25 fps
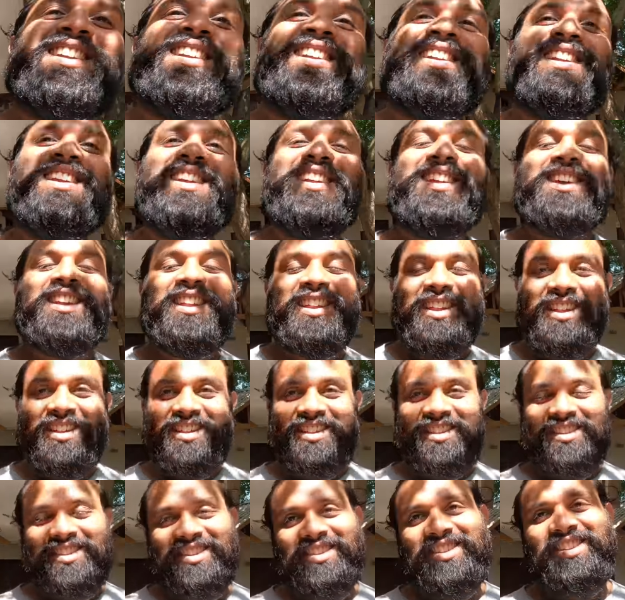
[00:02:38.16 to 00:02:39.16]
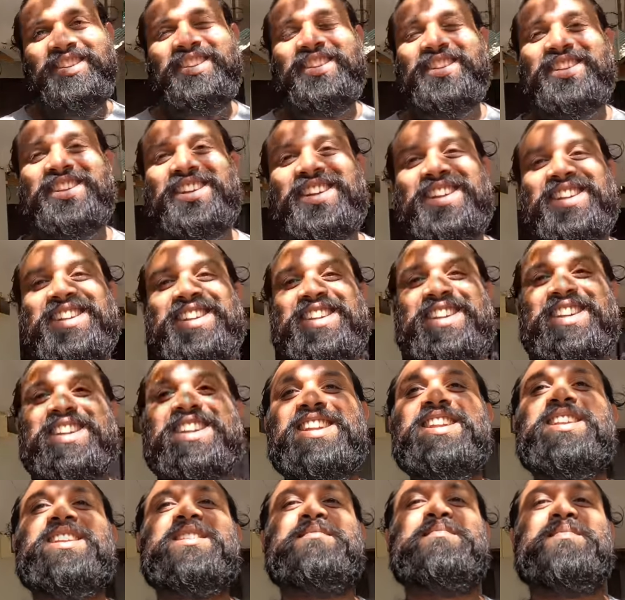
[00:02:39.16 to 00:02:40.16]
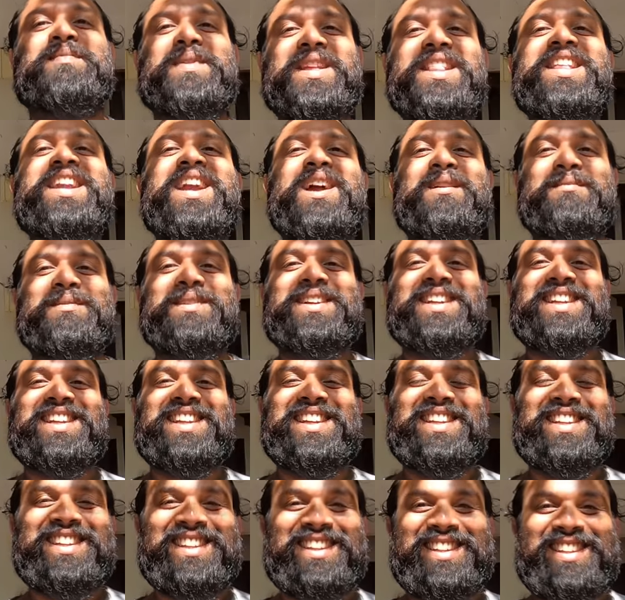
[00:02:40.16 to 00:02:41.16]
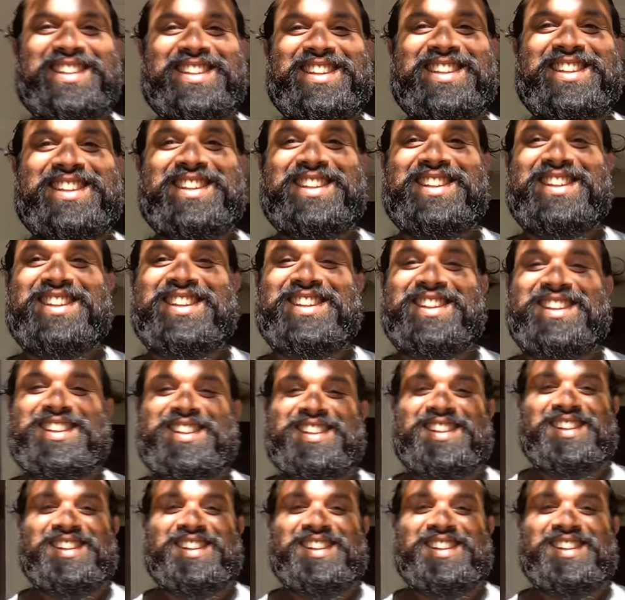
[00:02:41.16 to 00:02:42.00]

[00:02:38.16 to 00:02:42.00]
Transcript: brother. So we met in Midigama. So I